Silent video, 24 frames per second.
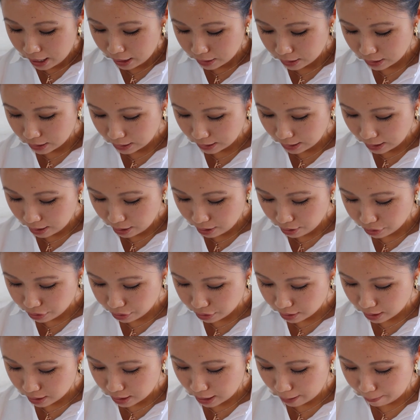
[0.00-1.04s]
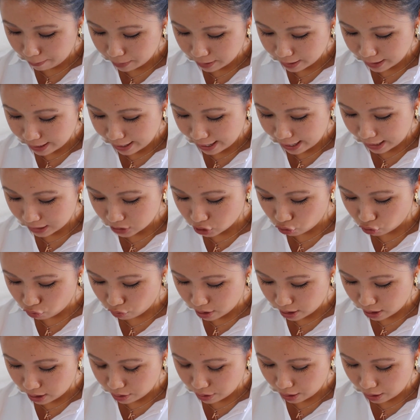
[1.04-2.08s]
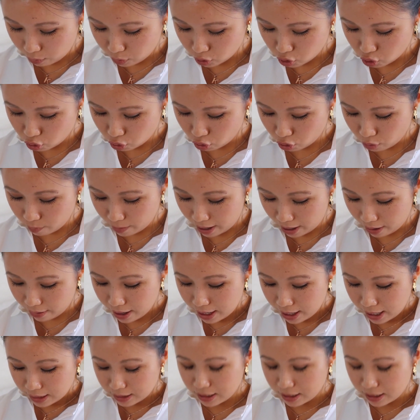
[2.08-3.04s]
The last couple of categories I want to talk about,